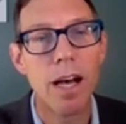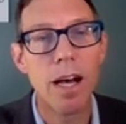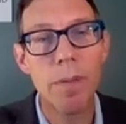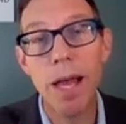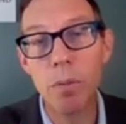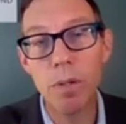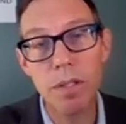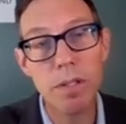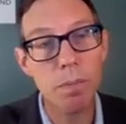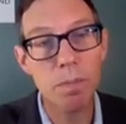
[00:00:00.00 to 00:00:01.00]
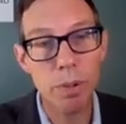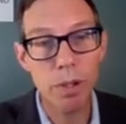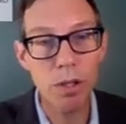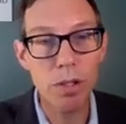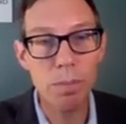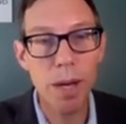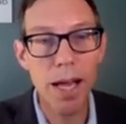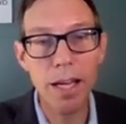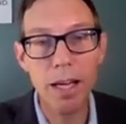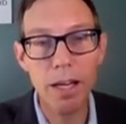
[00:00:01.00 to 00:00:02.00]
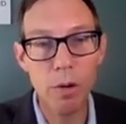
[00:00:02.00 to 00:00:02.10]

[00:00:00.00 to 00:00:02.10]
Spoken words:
that was produced by